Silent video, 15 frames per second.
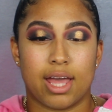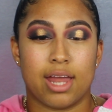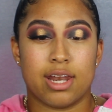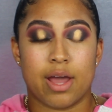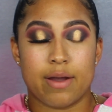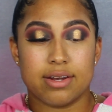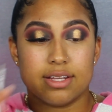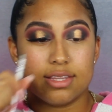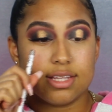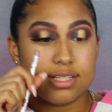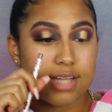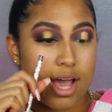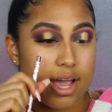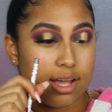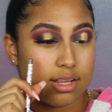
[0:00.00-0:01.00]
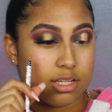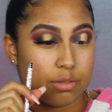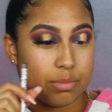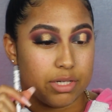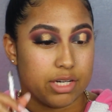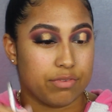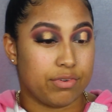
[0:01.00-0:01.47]
that. Now I did this eye a
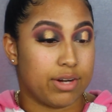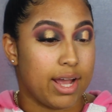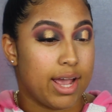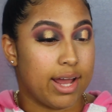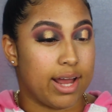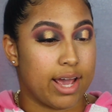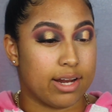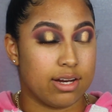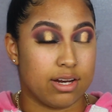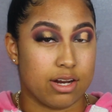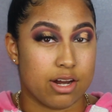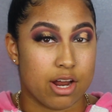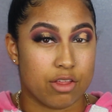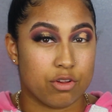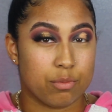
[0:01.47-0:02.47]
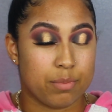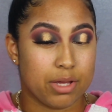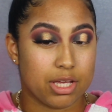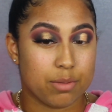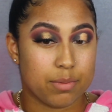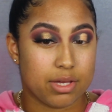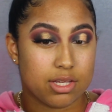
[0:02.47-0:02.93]
little bit different. I had added another
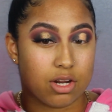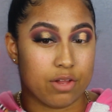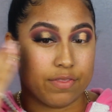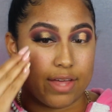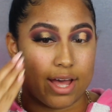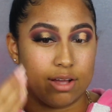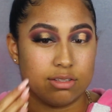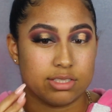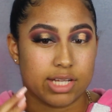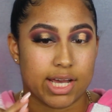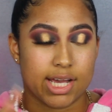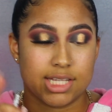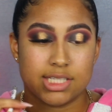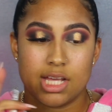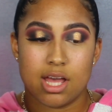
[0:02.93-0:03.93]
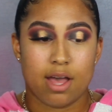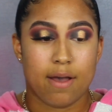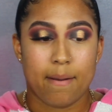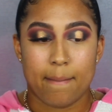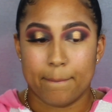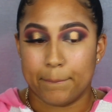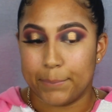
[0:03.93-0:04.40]
pigment on the outsides,
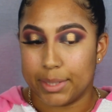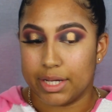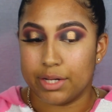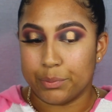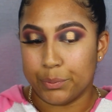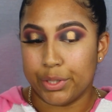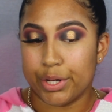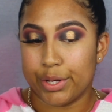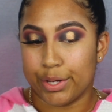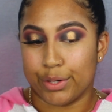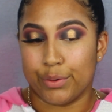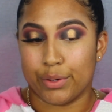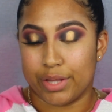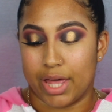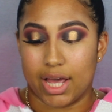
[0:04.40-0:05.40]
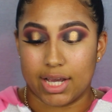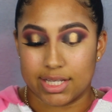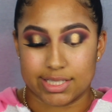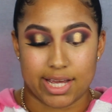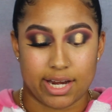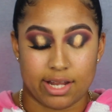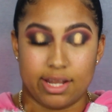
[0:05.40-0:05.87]
but we're going to ignore that
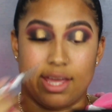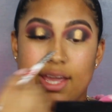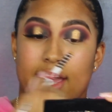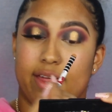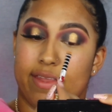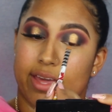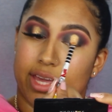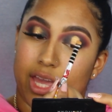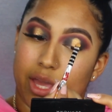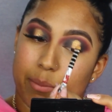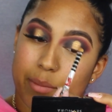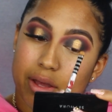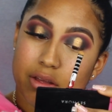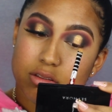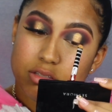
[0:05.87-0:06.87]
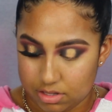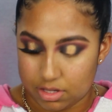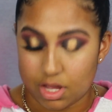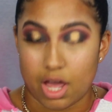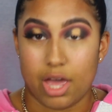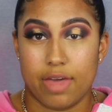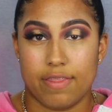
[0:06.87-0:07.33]
because I didn't like how that came out.
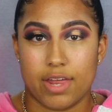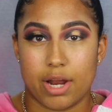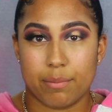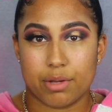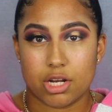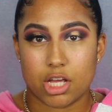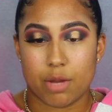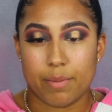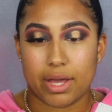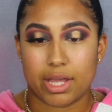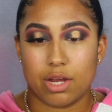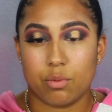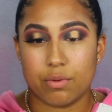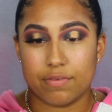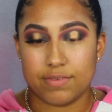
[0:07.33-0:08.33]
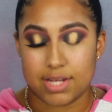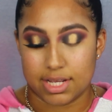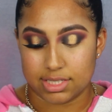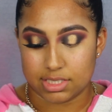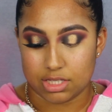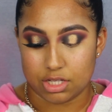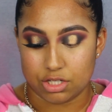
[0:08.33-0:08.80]
And then I'm going to go back in with
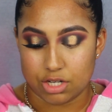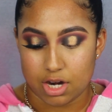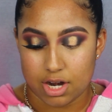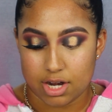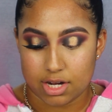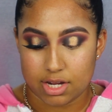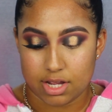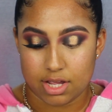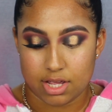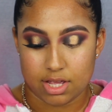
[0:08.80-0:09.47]
Dance in the Dark,